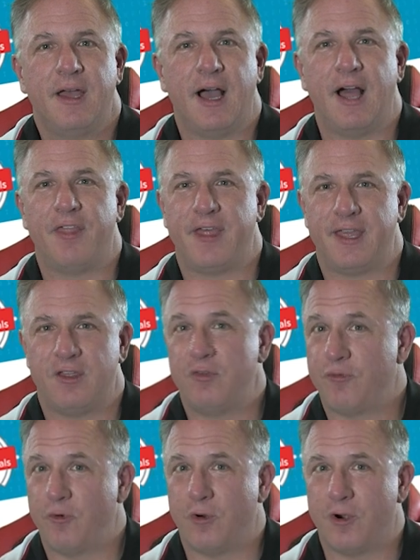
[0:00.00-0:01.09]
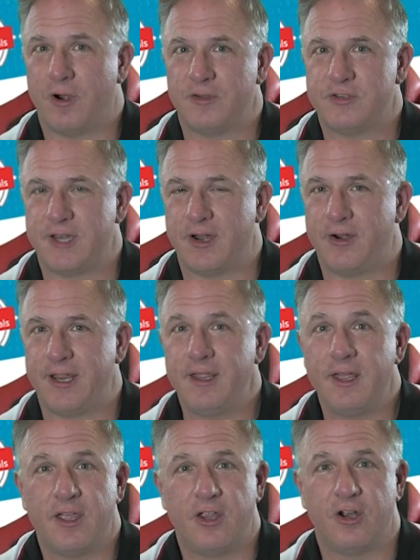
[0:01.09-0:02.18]
Thank you for sharing
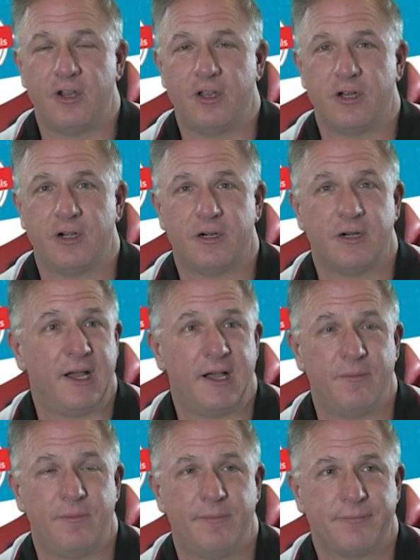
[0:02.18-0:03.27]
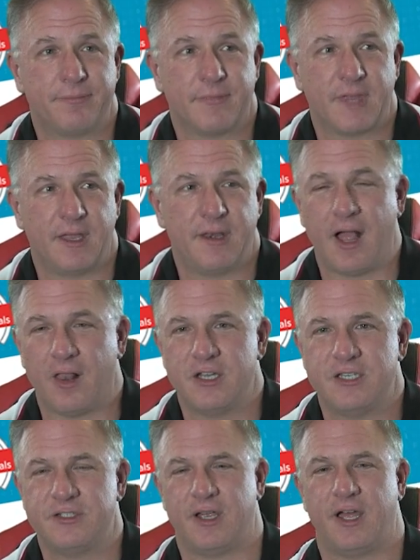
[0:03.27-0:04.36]
your
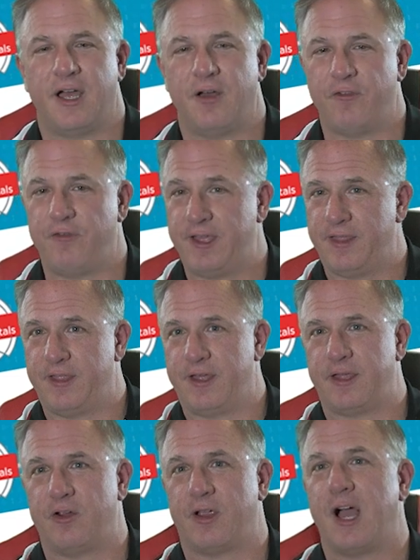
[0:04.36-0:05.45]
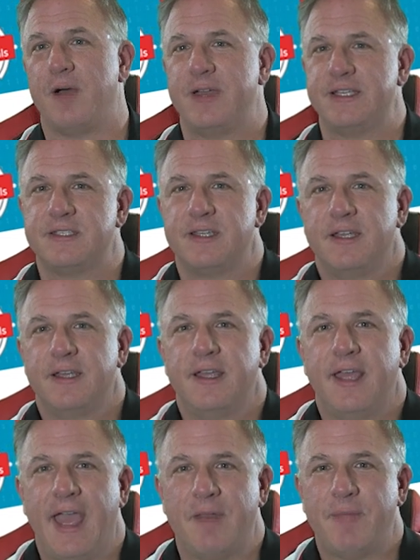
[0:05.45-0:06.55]
knowledge via your comments
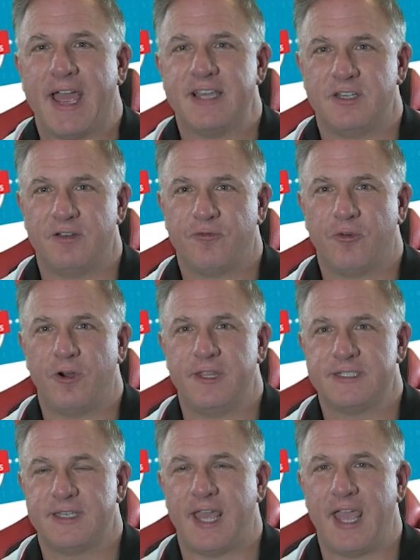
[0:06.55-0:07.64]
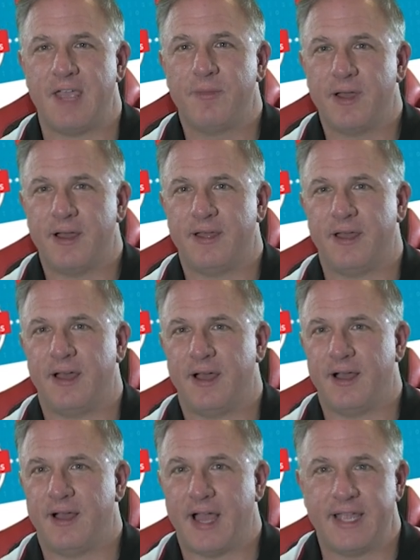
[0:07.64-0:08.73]
and passion for this game,
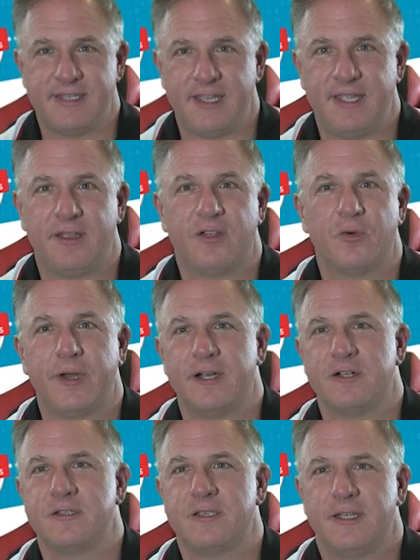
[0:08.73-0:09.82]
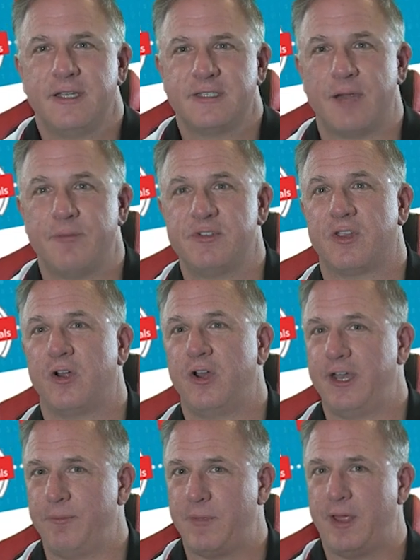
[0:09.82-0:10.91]
IT, careers,
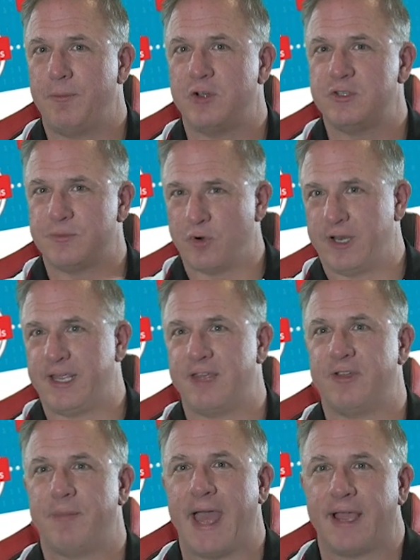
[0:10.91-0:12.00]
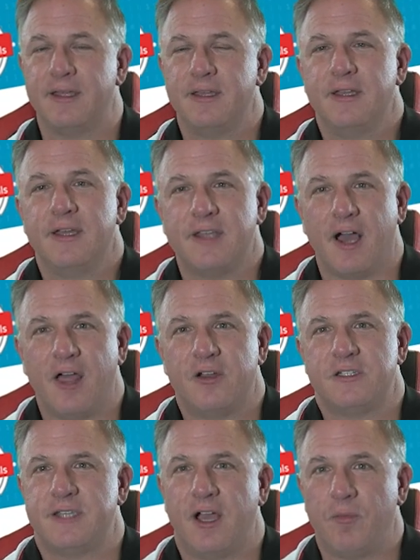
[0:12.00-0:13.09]
cybersecurity, and most importantly, giving back to
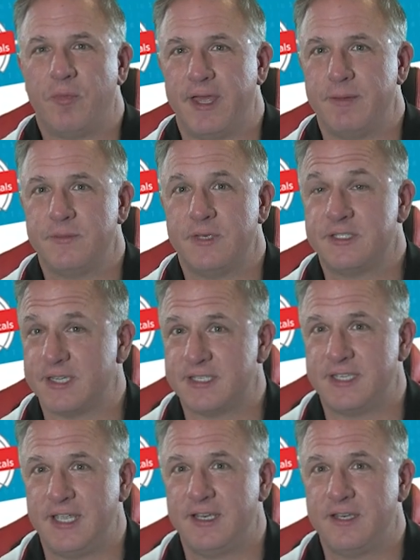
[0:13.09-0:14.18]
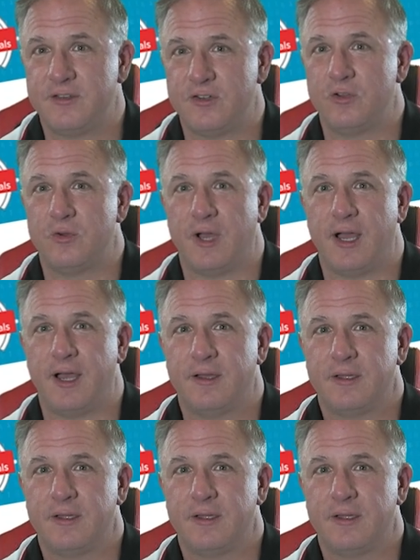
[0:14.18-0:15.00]
others to help them succeed to